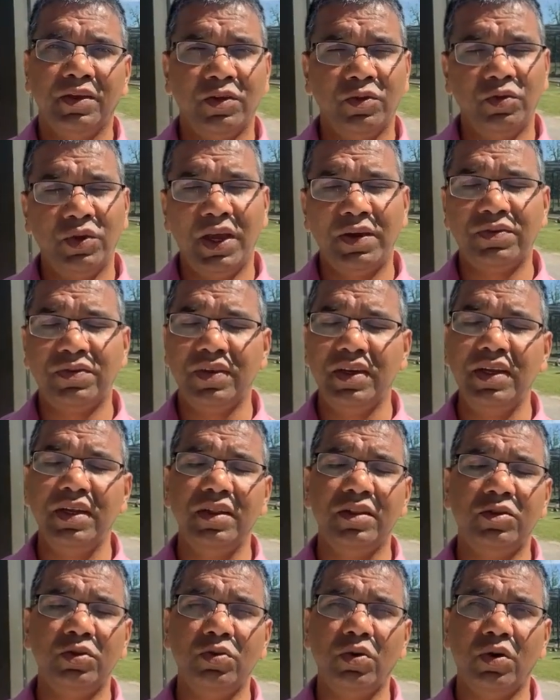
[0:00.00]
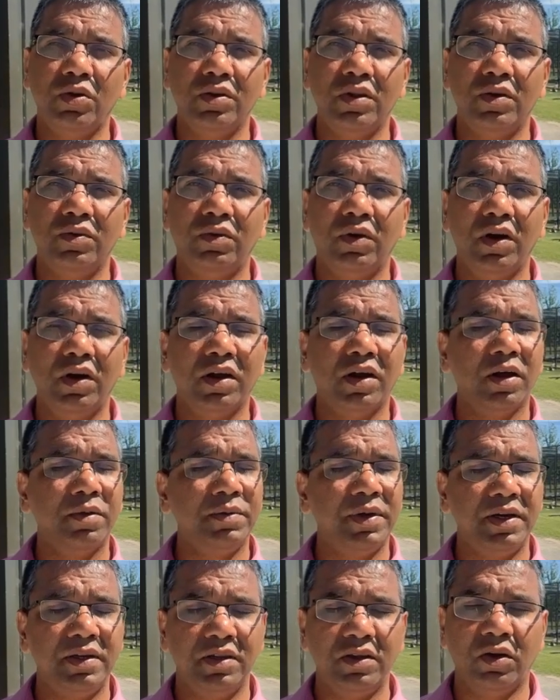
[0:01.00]
we have seen throughout the world
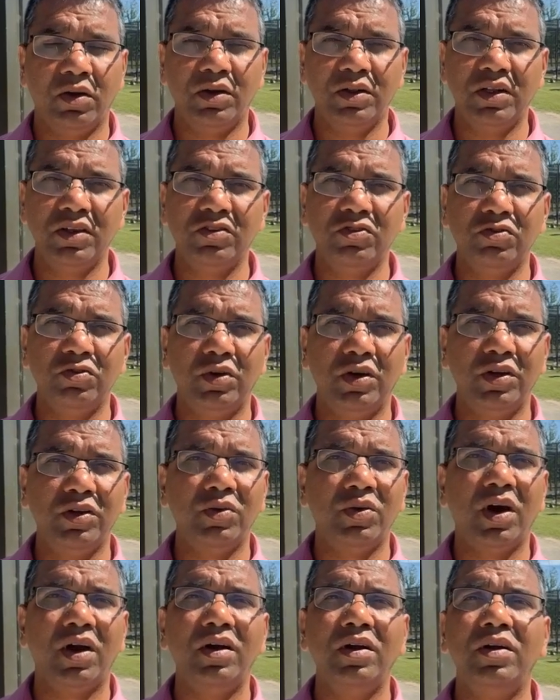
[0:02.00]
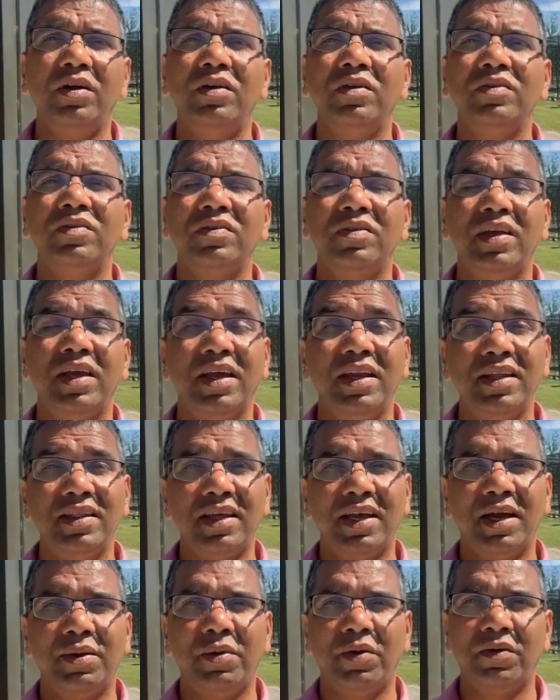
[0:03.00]
cup and on this tour you can't say
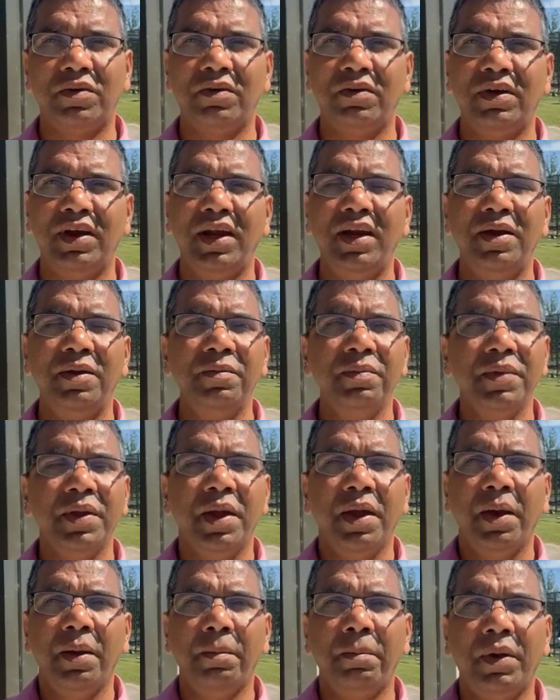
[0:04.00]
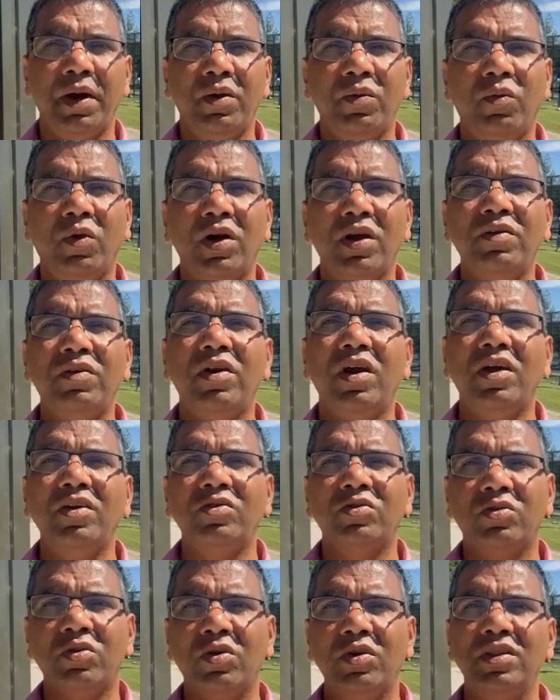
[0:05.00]
anything about rain but whatever I
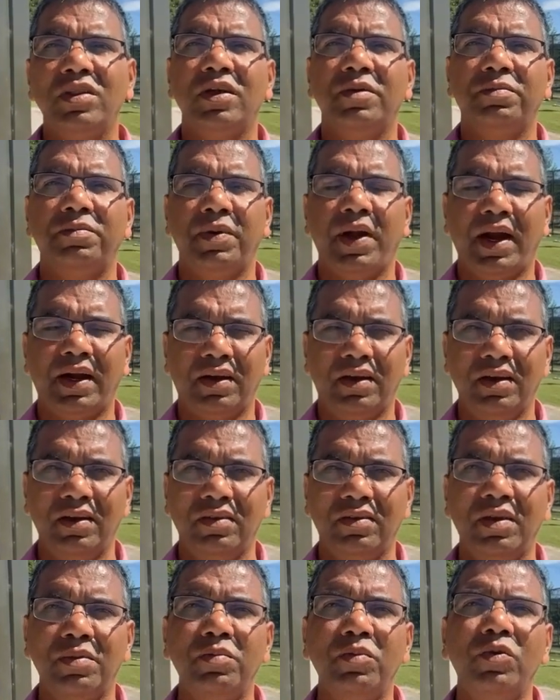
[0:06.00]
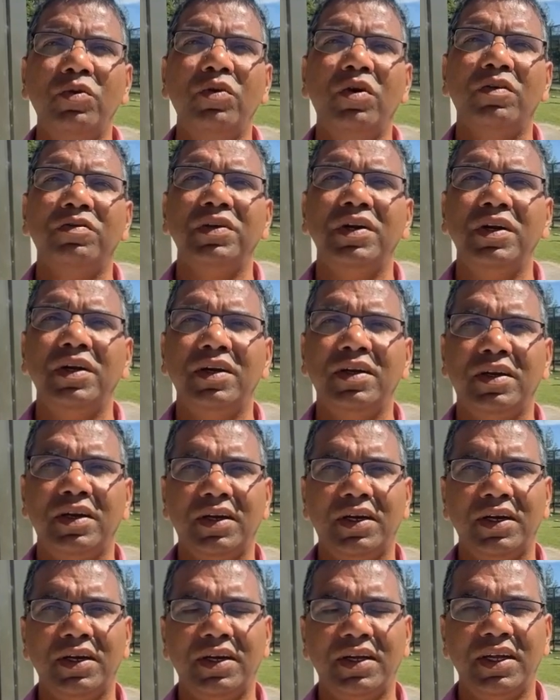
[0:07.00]
saw in the practice, the mood of Indian
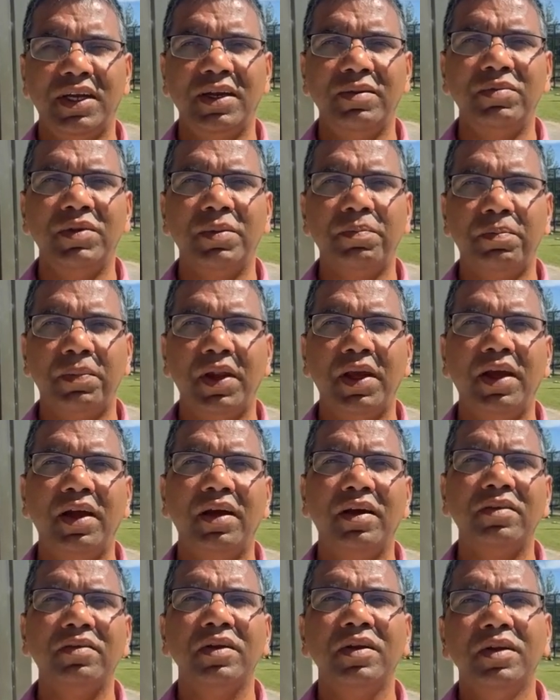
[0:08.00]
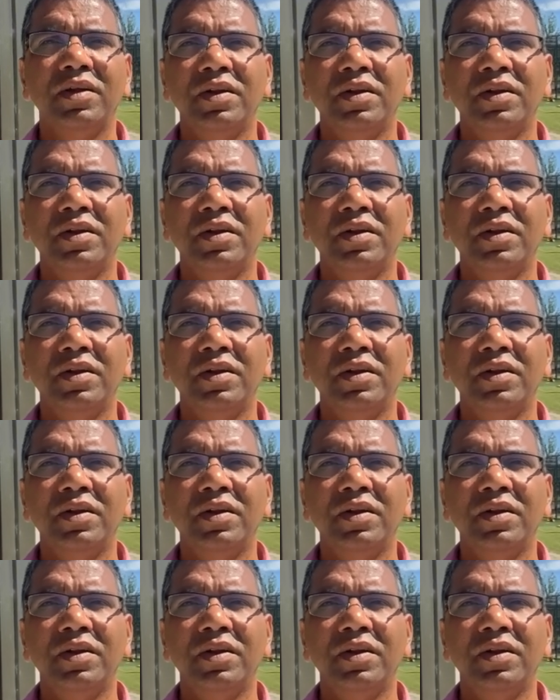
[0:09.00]
cricket team, the players,